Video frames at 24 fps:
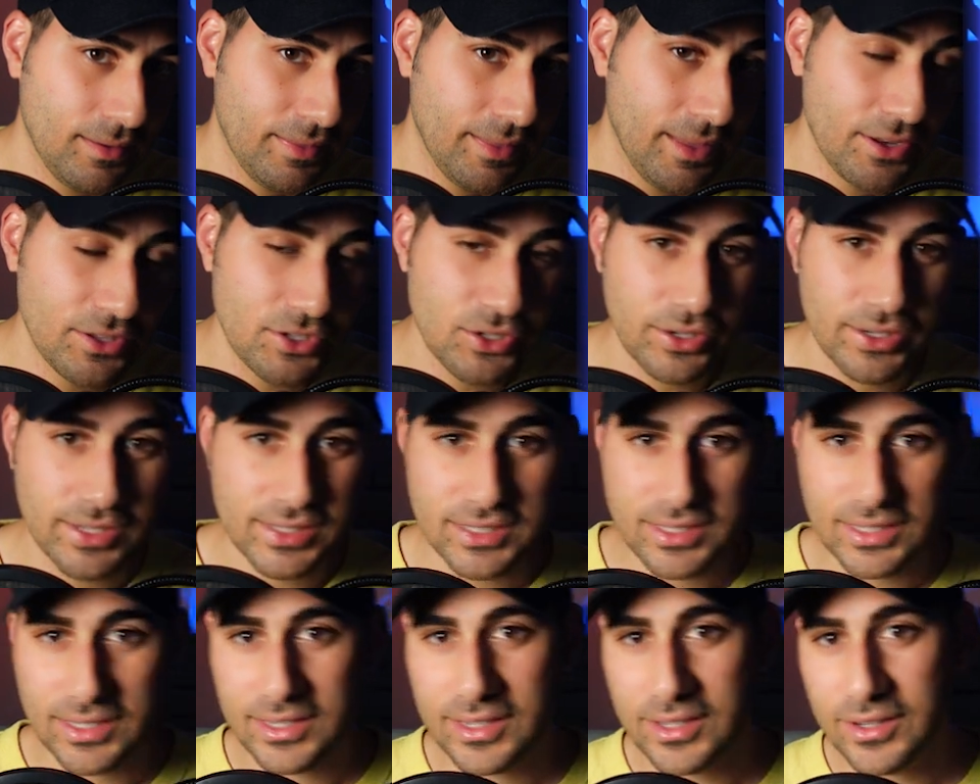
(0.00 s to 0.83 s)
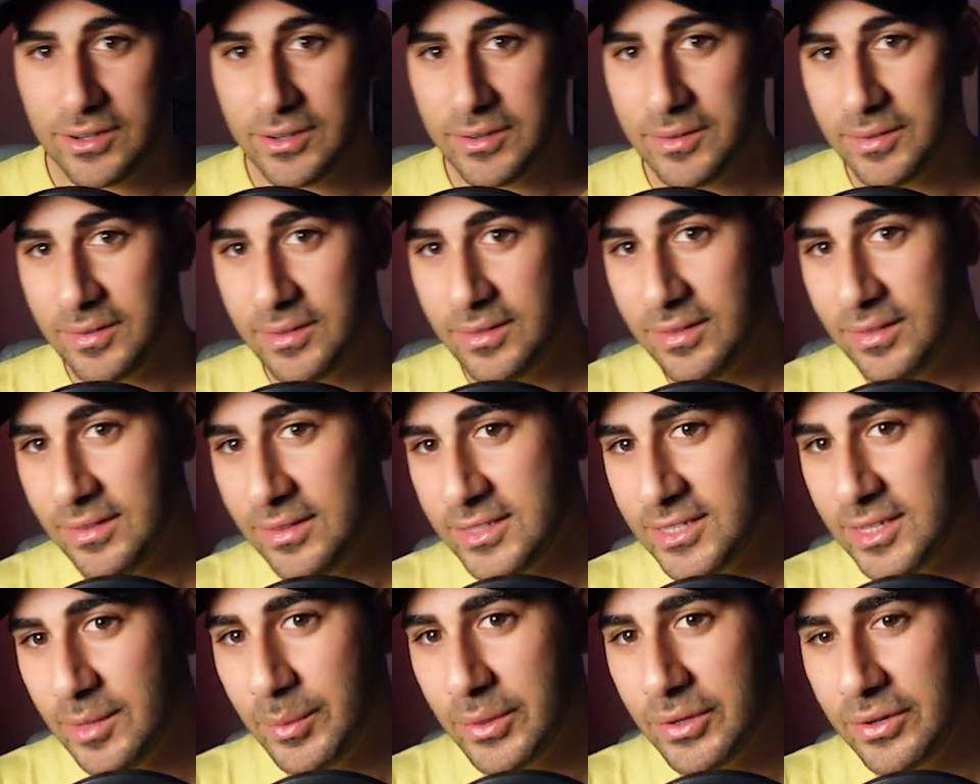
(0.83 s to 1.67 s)
Then as you can see here,
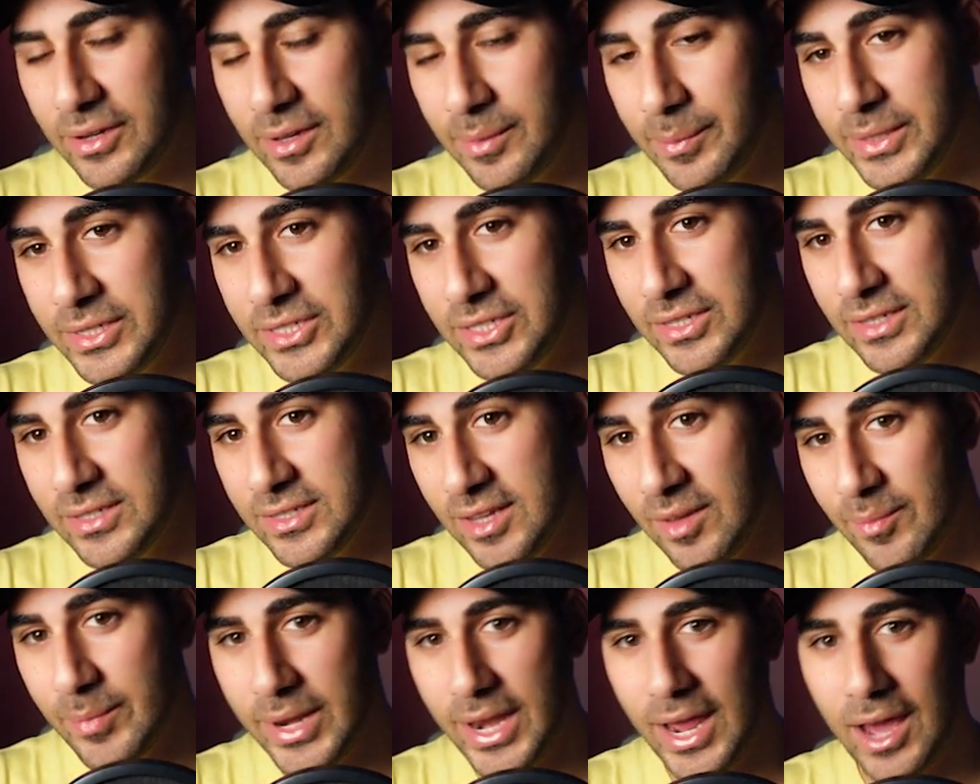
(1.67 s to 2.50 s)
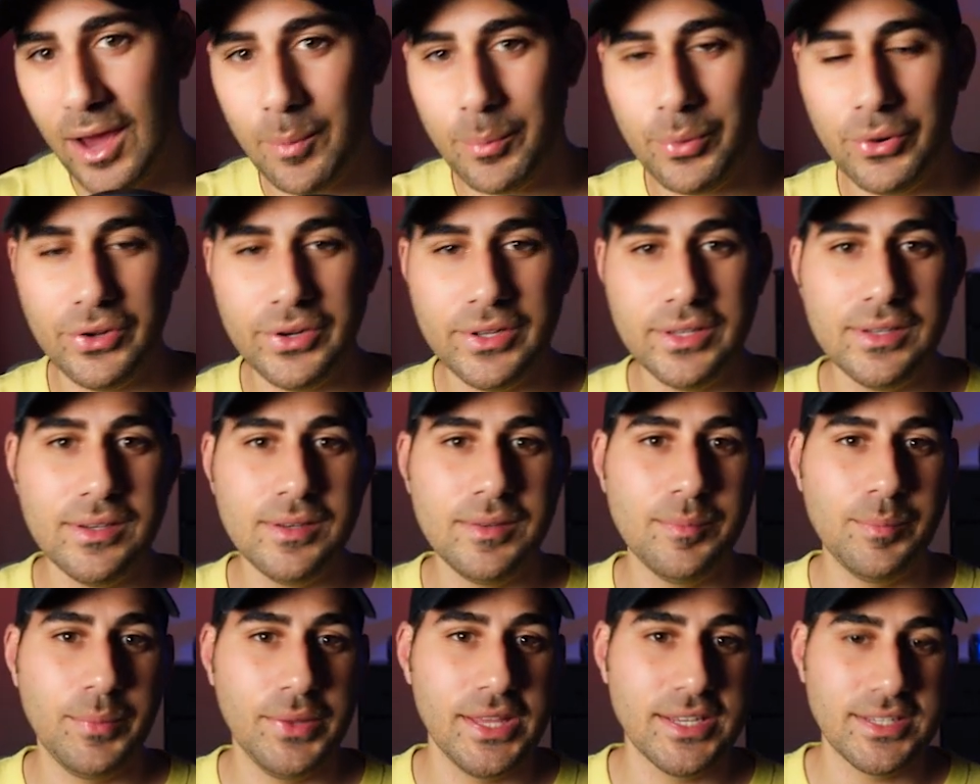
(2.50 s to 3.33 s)
similar images have been
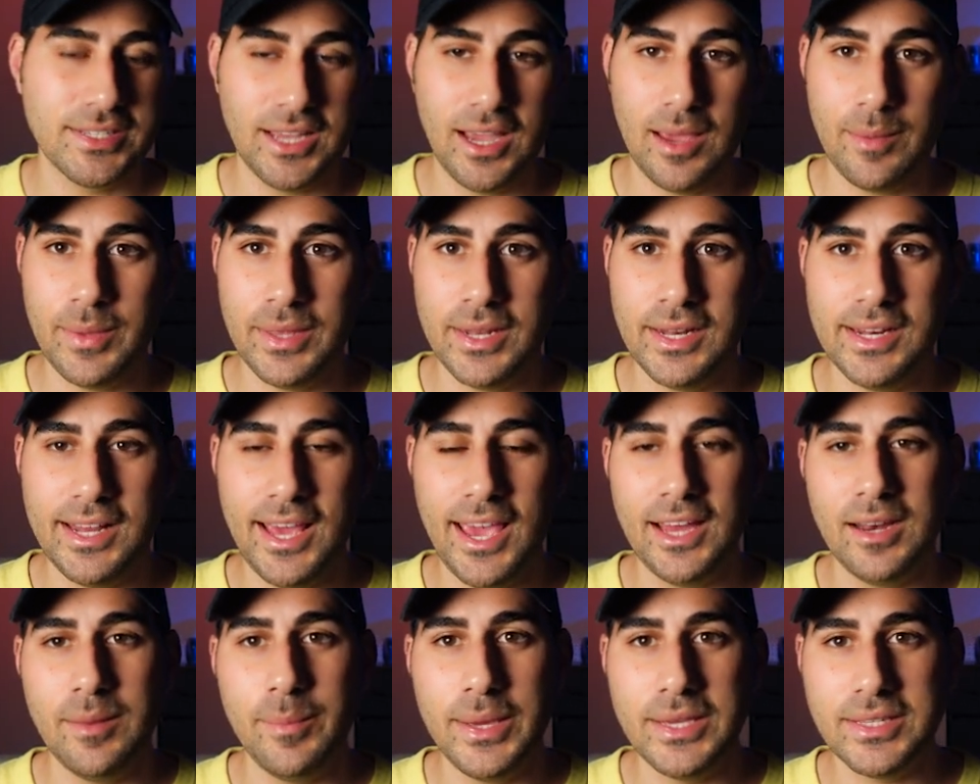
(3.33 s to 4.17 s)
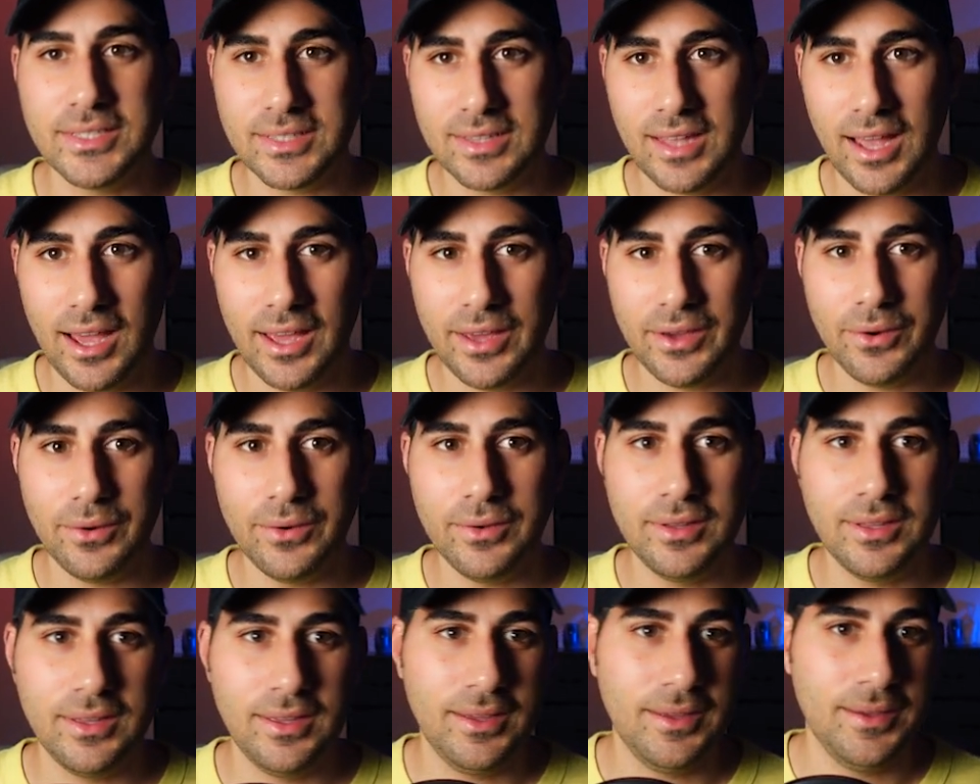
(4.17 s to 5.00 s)
outputted, but this time in an anime style.